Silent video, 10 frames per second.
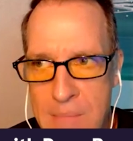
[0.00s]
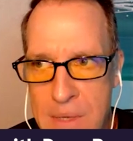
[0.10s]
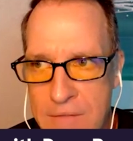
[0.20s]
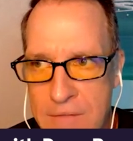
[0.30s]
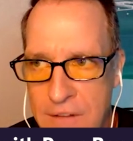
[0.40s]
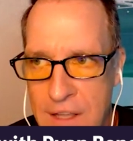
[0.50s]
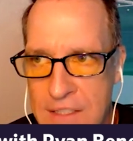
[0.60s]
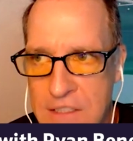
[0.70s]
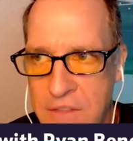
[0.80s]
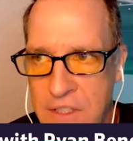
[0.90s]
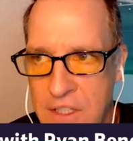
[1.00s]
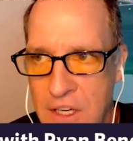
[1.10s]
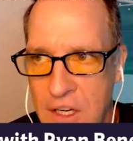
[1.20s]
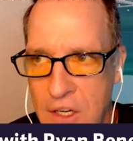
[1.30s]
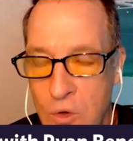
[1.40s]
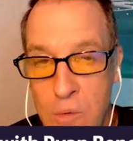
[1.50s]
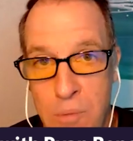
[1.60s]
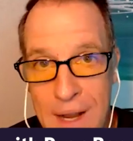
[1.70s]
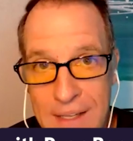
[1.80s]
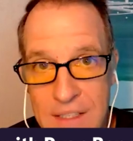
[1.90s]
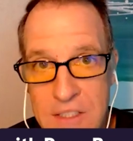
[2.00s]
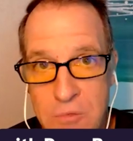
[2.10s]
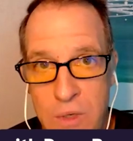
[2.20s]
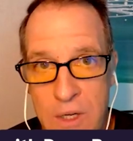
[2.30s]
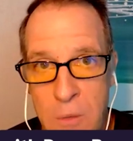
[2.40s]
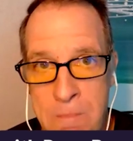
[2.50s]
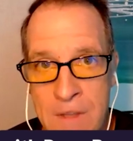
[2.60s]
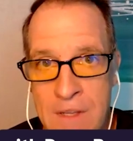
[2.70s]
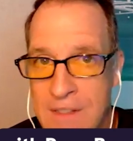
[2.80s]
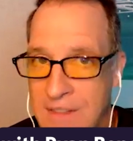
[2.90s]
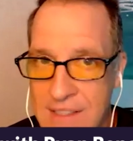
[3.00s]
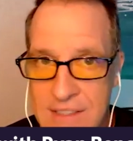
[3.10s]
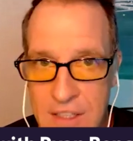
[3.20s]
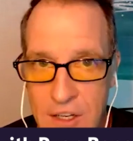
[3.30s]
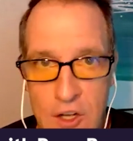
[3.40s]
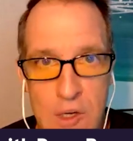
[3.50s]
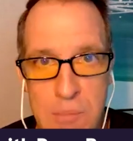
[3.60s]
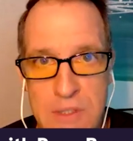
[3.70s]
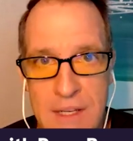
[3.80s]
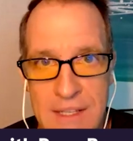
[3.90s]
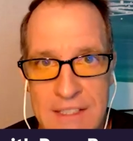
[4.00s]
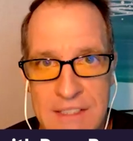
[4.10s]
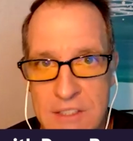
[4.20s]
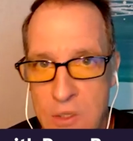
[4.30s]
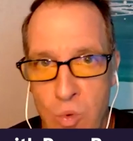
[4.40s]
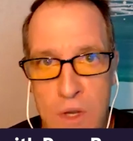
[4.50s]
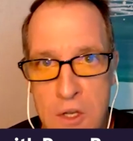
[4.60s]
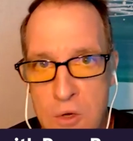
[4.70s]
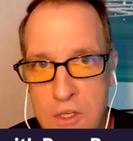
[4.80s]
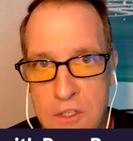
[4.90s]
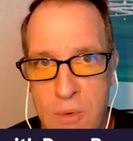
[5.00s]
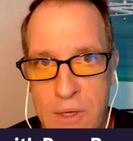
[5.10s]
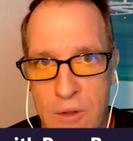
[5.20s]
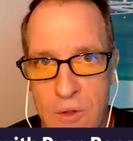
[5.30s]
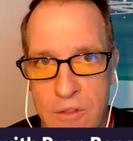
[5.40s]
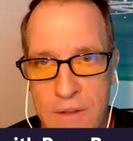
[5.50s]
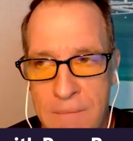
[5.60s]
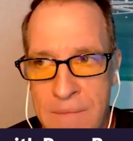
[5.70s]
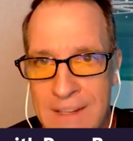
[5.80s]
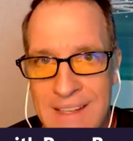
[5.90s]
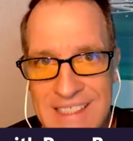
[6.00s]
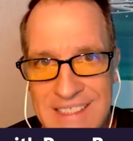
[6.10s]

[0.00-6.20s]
common philosophy or practice where takes 100% yeses and one no can derail the whole thing.